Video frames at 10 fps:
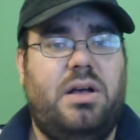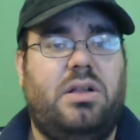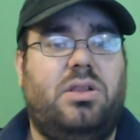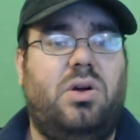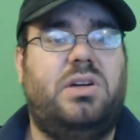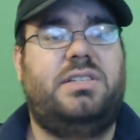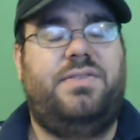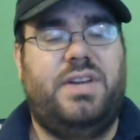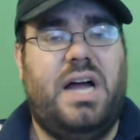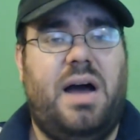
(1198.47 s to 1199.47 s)
It looks
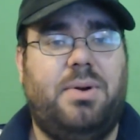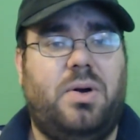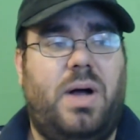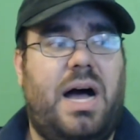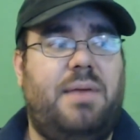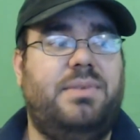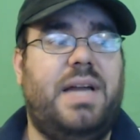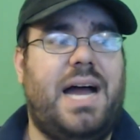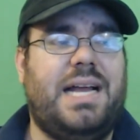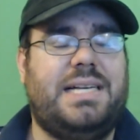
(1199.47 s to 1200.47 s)
phenomenal. I'm
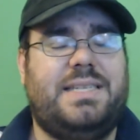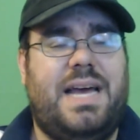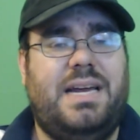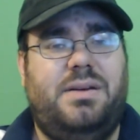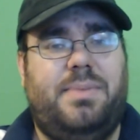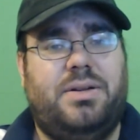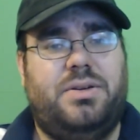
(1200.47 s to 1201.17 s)
not excited about